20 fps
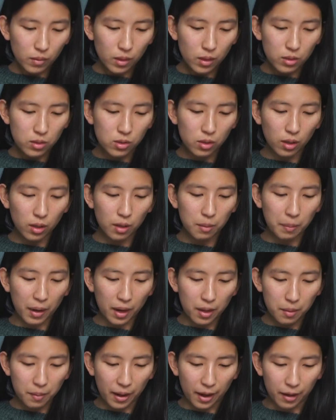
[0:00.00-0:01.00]
So I
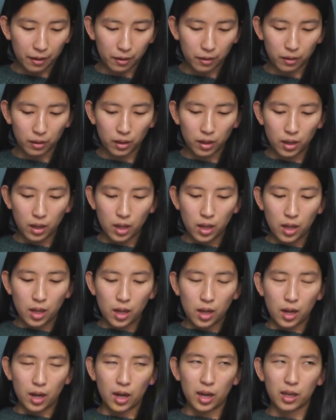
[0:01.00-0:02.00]
buy a pattern.
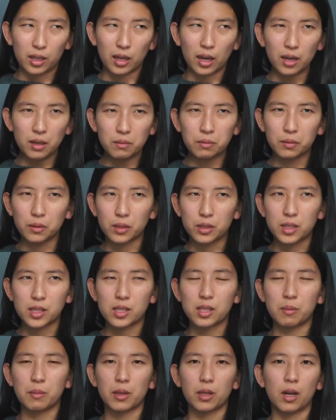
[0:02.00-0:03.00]
I kind of looked at
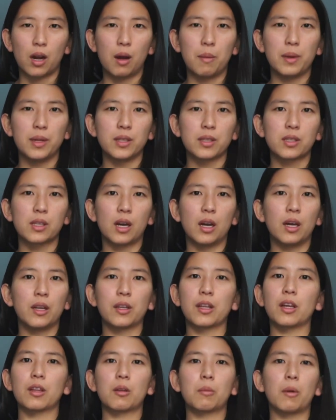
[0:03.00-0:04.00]
some of the comments on
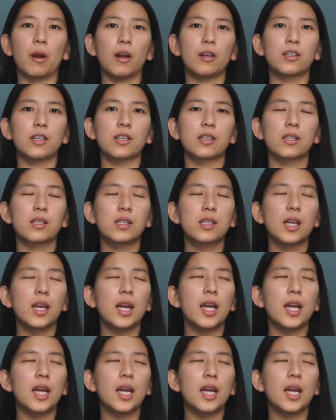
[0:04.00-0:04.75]
the other projects,